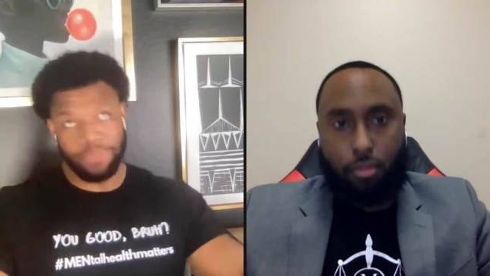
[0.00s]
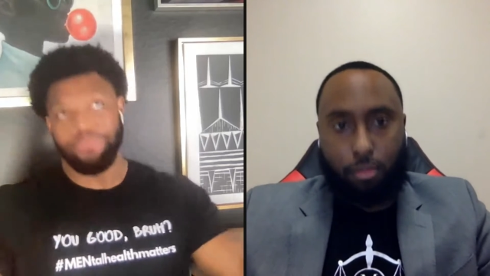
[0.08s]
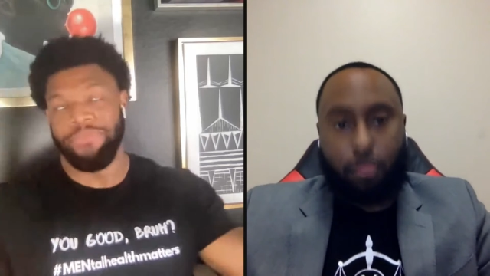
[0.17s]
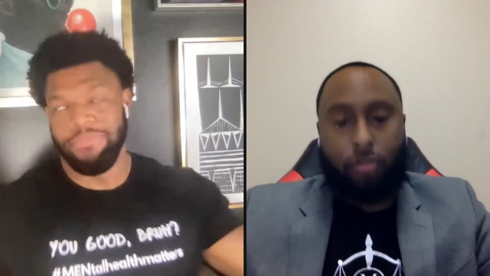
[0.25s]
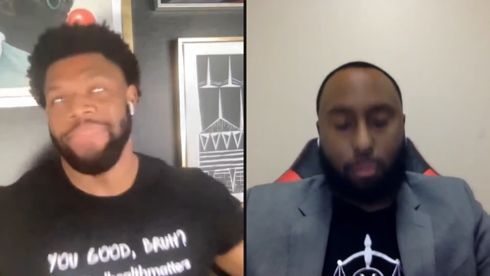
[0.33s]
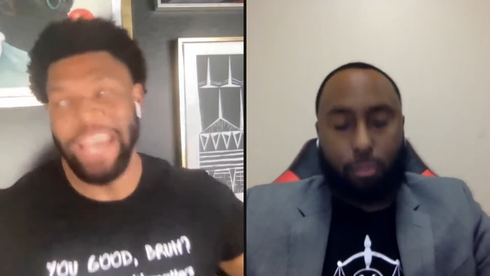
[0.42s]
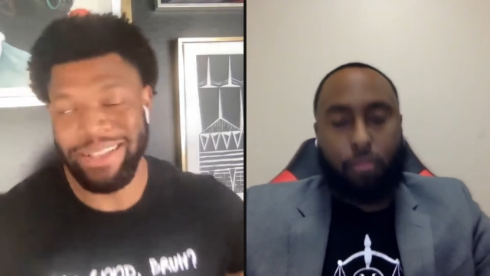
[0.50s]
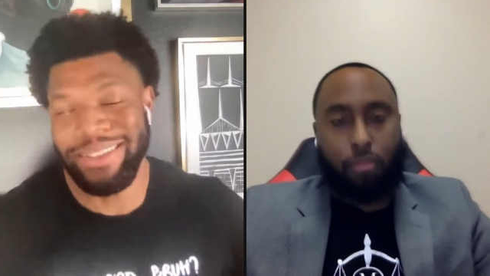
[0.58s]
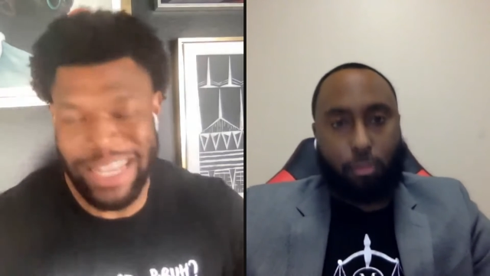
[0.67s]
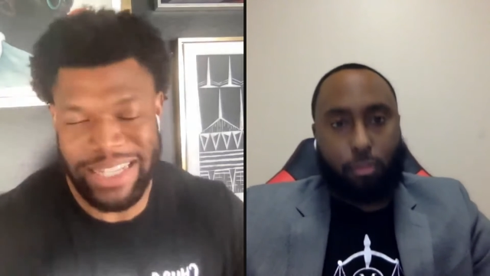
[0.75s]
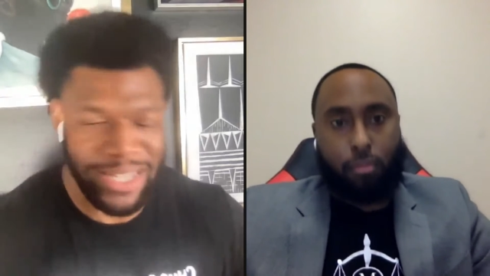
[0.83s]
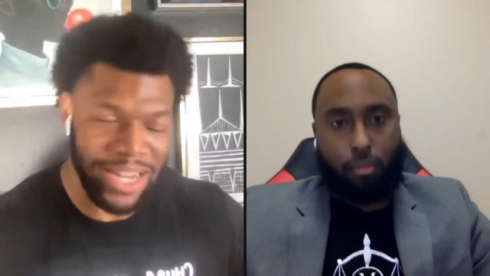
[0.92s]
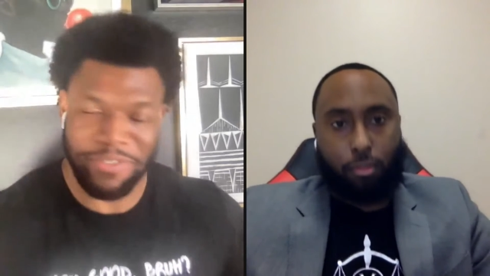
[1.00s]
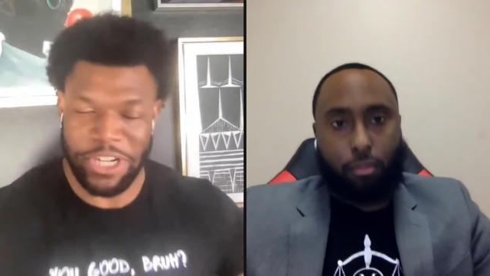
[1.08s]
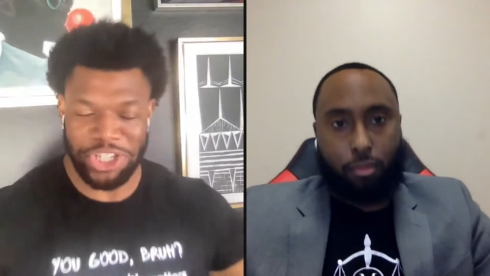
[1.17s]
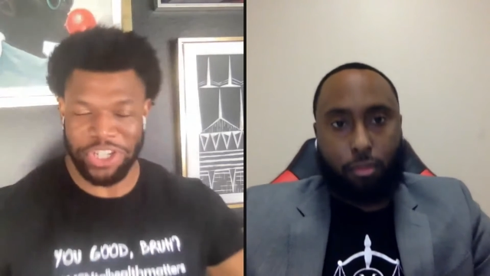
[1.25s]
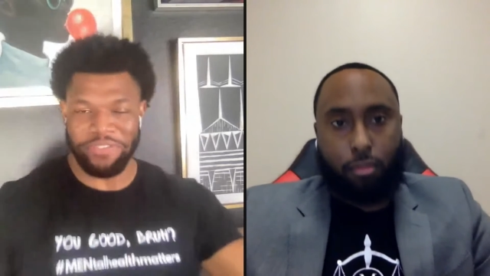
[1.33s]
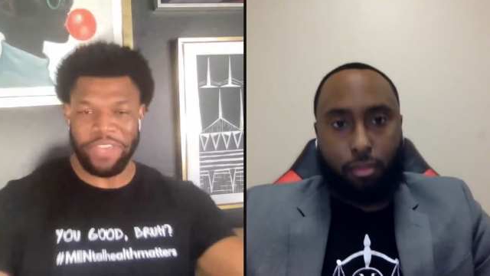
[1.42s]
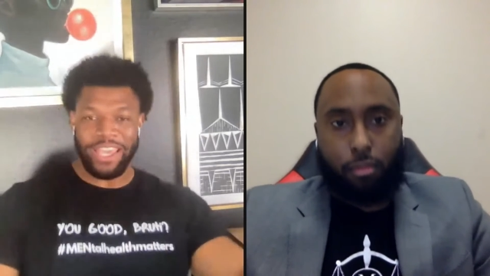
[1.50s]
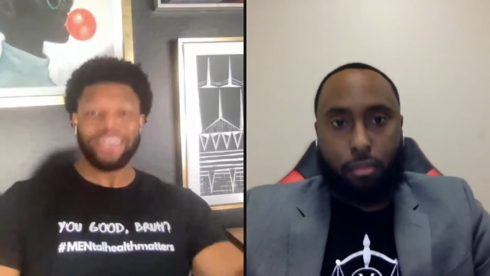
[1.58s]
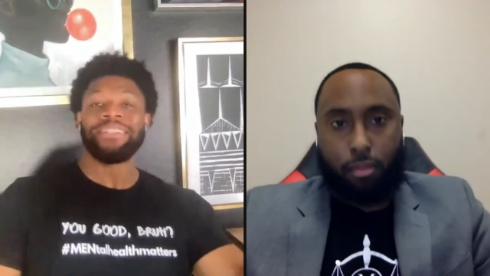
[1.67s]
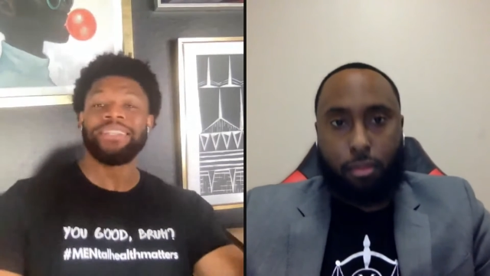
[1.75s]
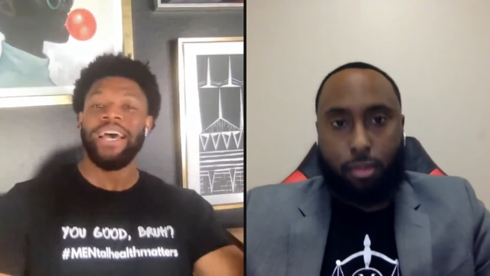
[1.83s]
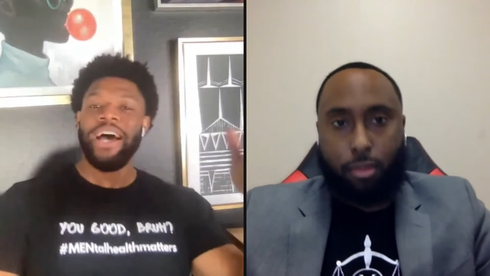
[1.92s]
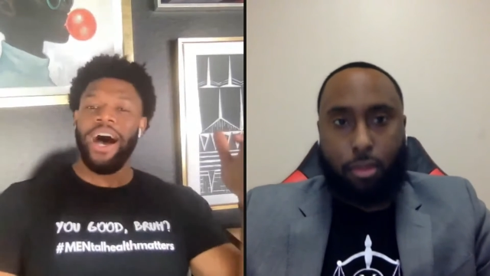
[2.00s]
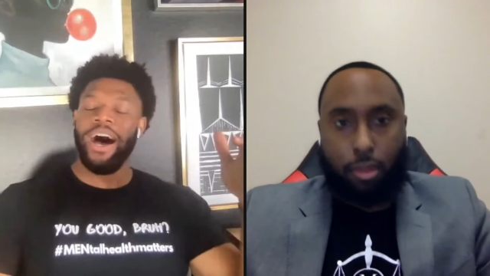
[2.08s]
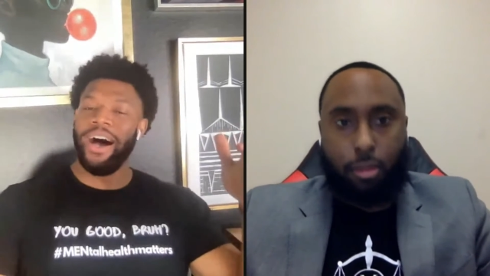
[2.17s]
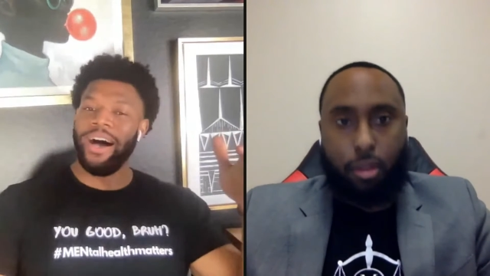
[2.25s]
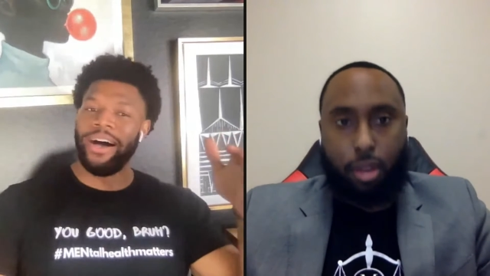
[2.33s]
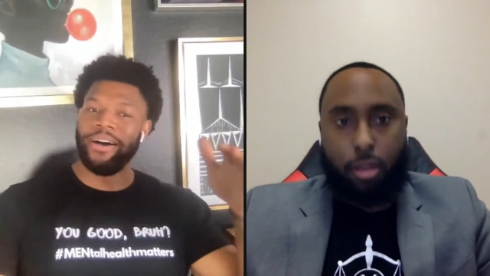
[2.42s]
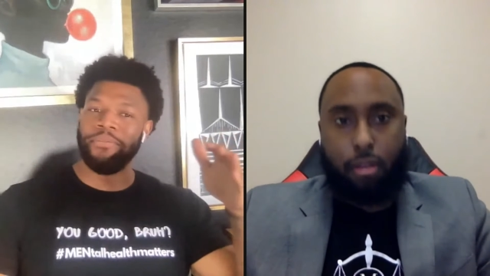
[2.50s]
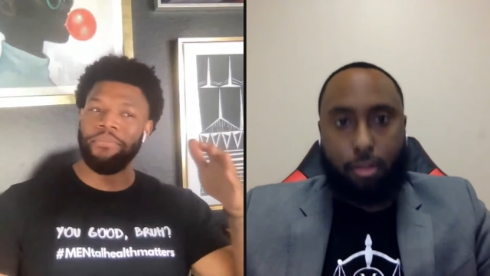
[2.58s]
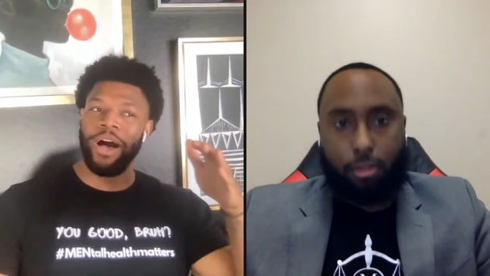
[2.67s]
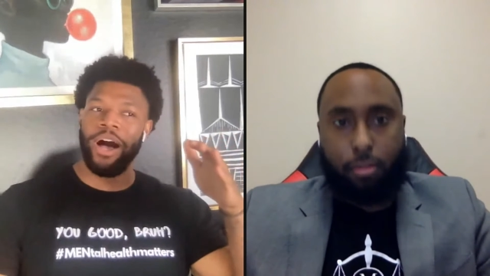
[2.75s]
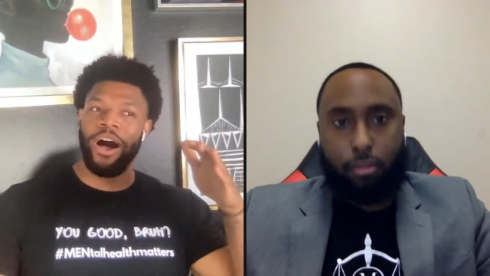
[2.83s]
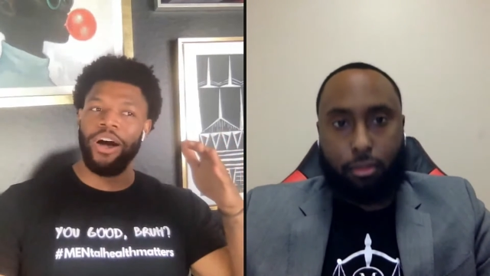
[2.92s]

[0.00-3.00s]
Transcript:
Speaker 1: Well, that mm-hmm. that's the definition of kids. Uh, yeah.